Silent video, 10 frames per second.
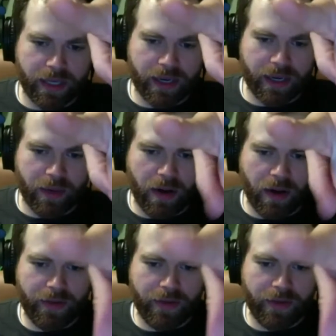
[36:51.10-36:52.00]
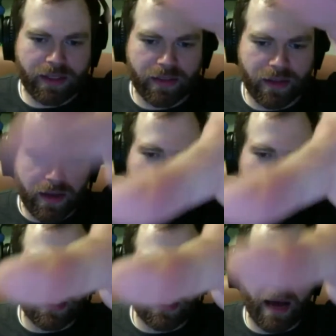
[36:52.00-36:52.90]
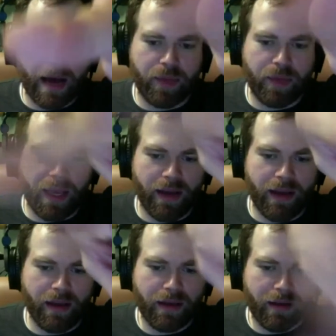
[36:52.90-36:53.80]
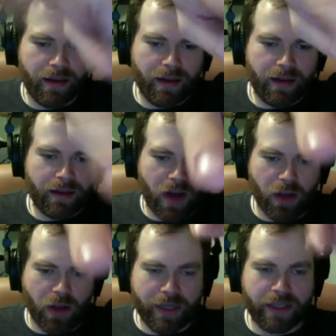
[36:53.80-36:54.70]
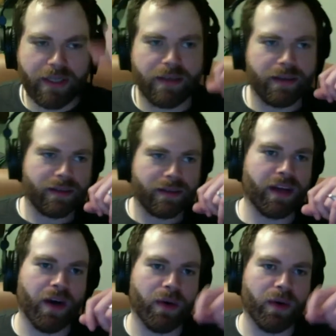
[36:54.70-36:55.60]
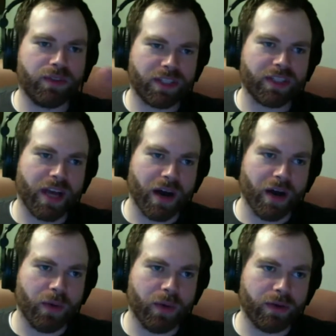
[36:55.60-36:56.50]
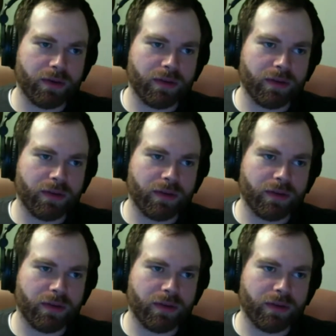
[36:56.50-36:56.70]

can come off as us not being tolerant. So just know,